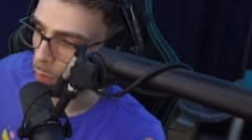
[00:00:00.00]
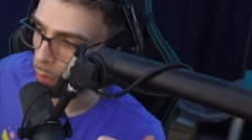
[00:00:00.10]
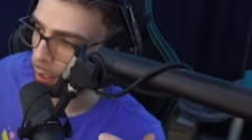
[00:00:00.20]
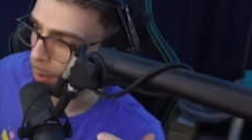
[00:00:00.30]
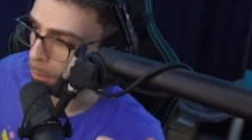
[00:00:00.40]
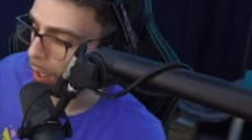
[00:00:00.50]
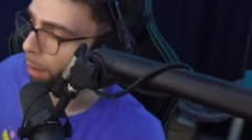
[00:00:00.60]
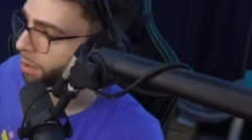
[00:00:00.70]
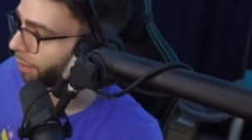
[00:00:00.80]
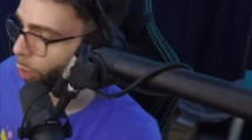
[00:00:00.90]
hitting
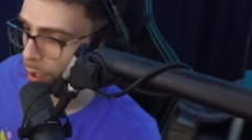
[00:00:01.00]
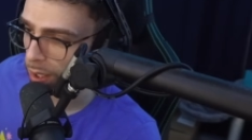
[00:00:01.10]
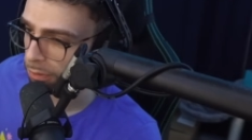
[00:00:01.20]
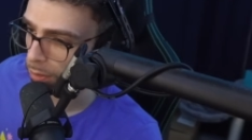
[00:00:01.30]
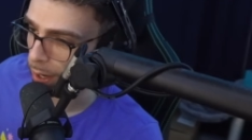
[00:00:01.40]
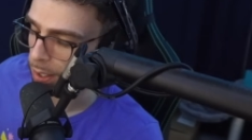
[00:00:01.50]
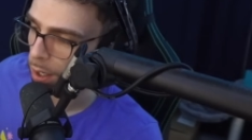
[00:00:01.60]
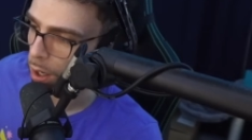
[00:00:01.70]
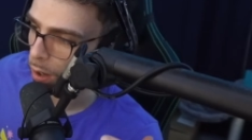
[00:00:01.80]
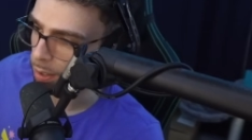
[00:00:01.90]
bombs everywhere left and right.
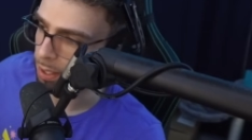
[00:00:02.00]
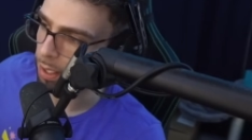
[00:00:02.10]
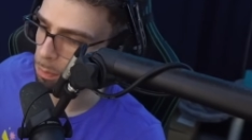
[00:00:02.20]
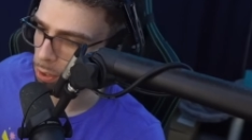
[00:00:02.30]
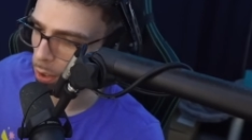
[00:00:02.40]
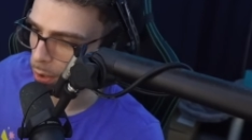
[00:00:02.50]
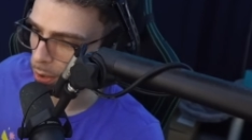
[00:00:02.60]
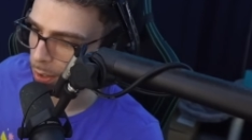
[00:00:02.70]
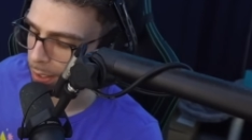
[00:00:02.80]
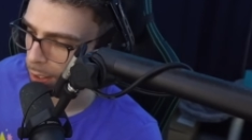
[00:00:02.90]
Our teams
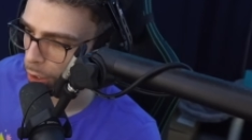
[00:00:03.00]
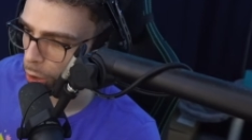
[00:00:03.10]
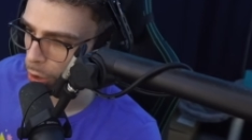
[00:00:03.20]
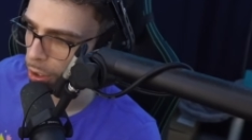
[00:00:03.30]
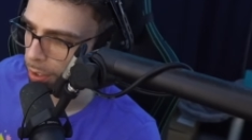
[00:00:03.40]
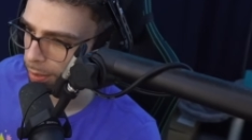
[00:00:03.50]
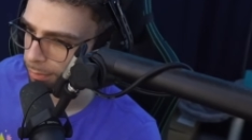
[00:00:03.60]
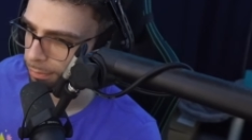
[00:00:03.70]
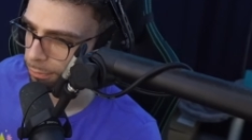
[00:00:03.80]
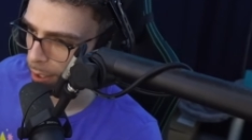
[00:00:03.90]
aren't good
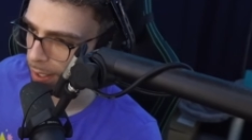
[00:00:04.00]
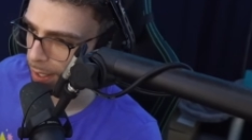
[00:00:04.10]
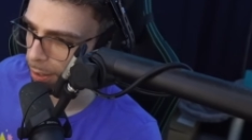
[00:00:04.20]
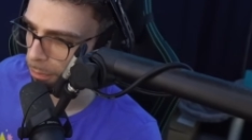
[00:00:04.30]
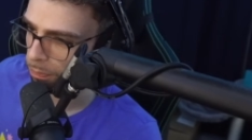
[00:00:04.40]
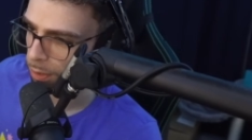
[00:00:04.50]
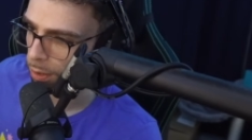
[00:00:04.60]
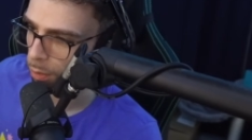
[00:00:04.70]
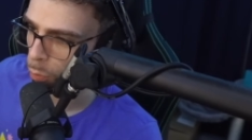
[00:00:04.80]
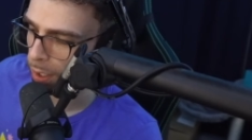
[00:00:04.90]
right now.
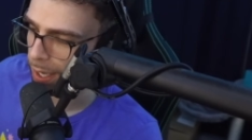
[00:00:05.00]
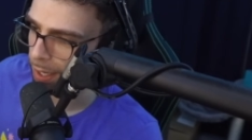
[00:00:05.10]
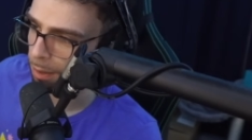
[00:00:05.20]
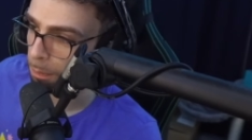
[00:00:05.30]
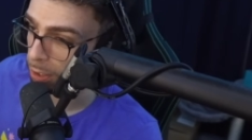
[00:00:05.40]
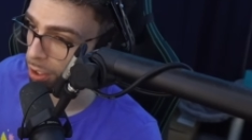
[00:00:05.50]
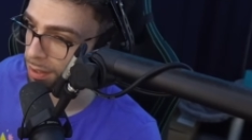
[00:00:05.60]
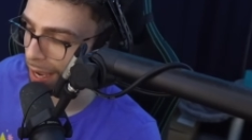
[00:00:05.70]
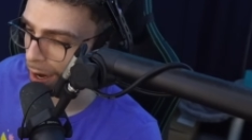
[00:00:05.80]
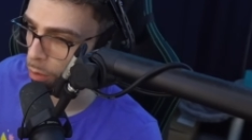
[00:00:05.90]
We're getting pitching
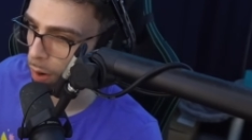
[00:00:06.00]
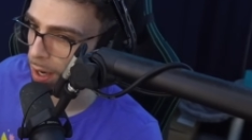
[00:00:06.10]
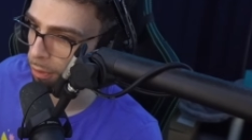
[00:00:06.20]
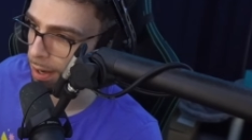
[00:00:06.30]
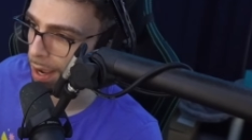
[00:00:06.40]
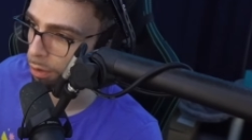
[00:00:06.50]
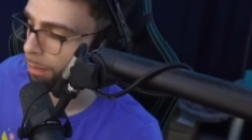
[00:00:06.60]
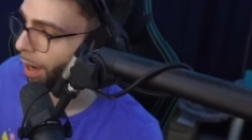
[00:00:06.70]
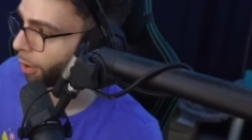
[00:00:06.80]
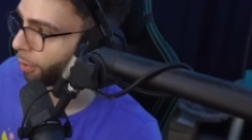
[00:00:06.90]
is outweighing right now in the
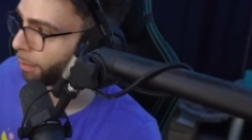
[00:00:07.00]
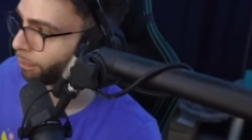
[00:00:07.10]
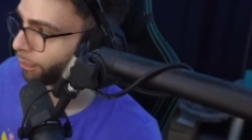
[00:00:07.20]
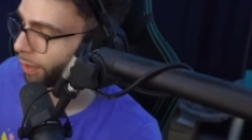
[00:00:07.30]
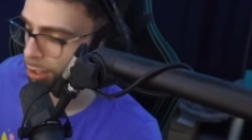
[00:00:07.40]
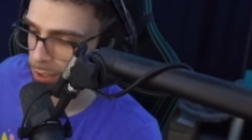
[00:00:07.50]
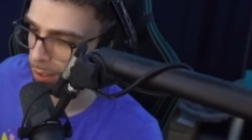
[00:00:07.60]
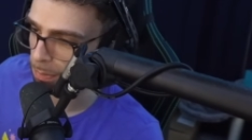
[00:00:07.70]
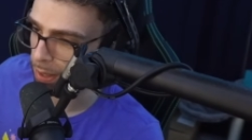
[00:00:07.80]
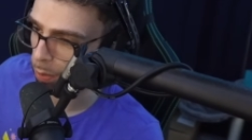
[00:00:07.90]
power creep. It's just
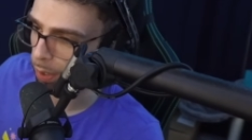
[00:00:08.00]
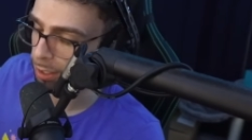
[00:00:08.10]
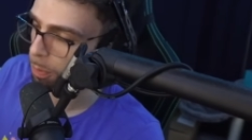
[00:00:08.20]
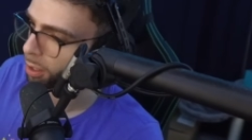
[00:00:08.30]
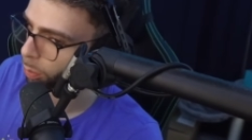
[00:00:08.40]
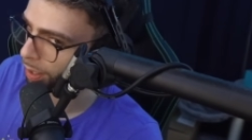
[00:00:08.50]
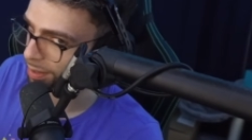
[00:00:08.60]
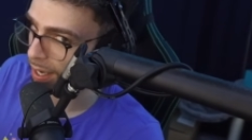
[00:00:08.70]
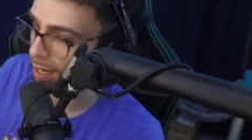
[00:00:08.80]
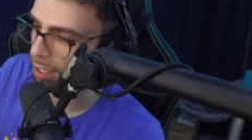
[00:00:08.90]
going to be that way, especially with
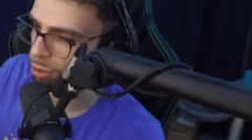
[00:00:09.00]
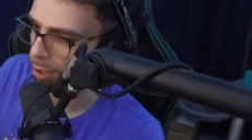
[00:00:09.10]
inside edge